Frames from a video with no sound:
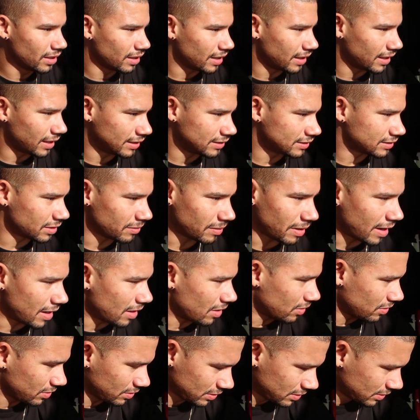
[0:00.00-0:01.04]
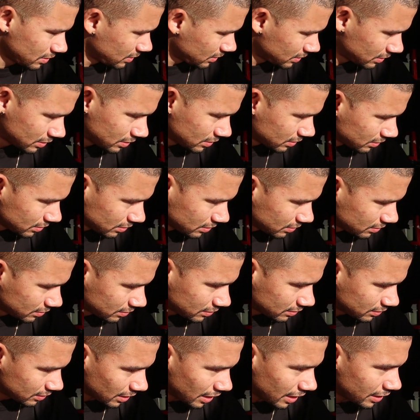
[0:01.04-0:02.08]
And then somehow
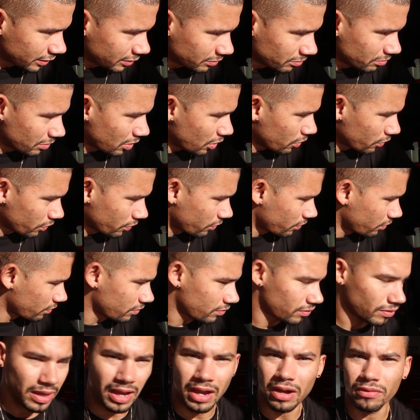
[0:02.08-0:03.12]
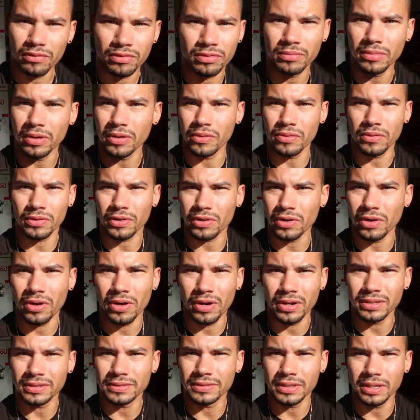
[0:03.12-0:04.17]
slide them both out from under the
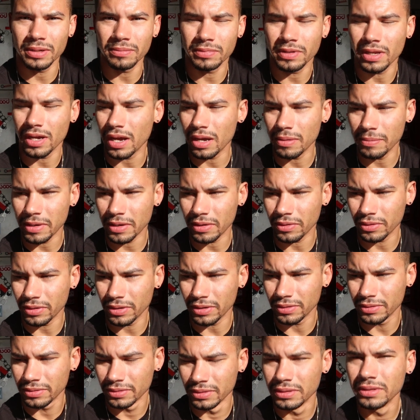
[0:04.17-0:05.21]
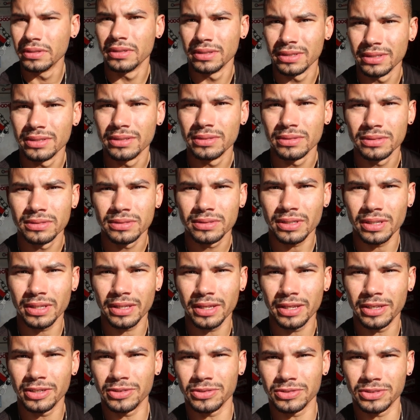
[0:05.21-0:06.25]
car at the same time. I don't know. It's going
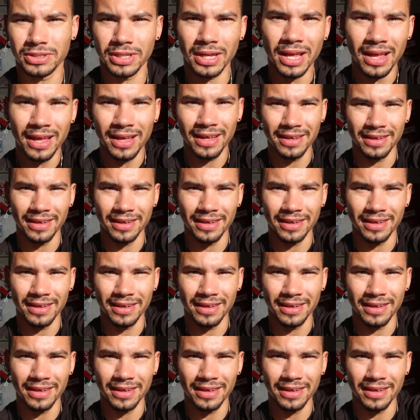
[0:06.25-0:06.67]
to get interesting.